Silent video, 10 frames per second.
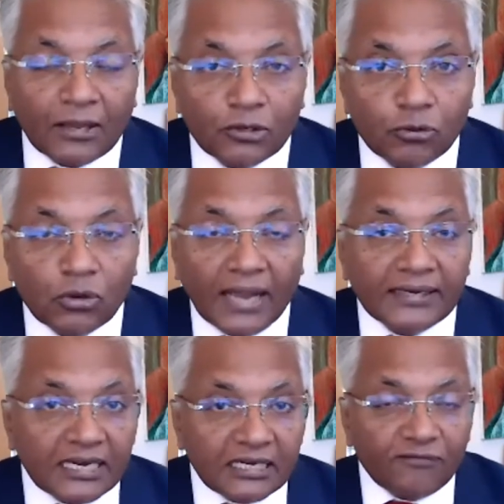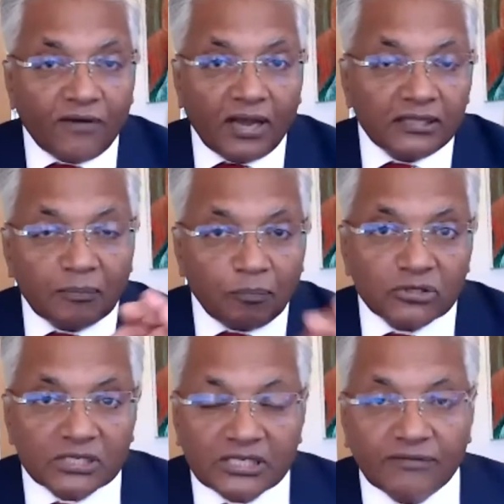you identify the
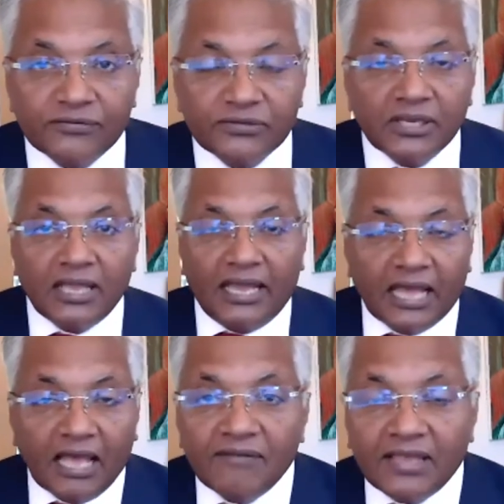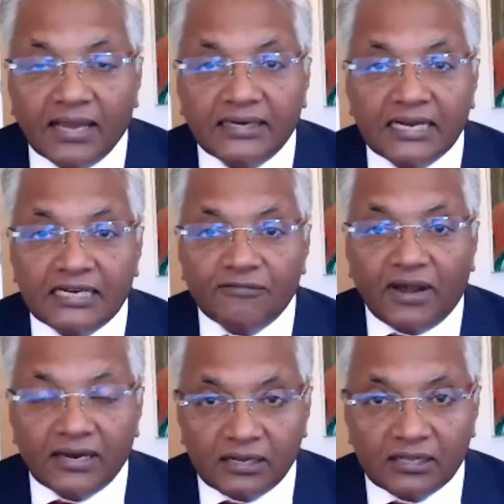positives and having
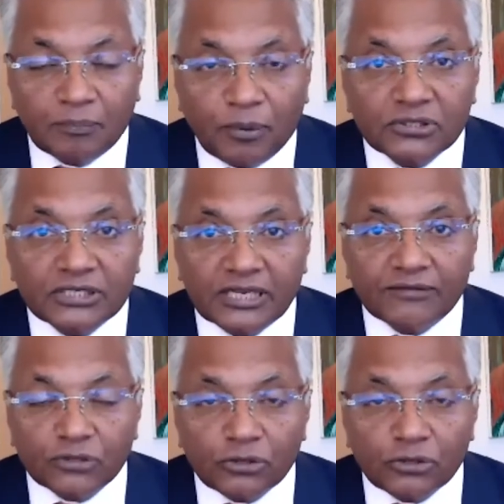identified the positives,